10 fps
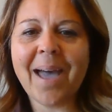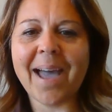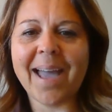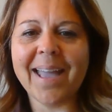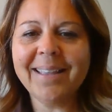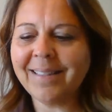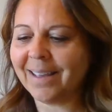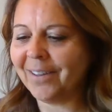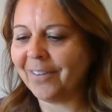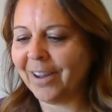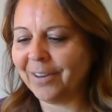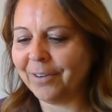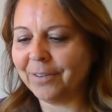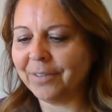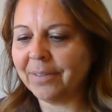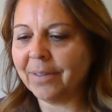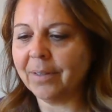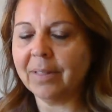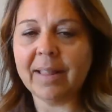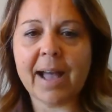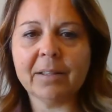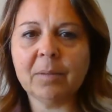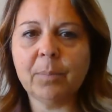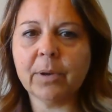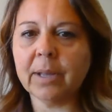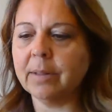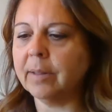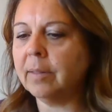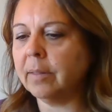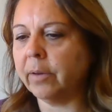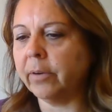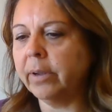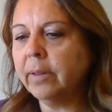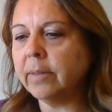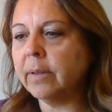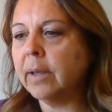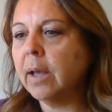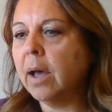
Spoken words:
Hi, second graders. Last book in this series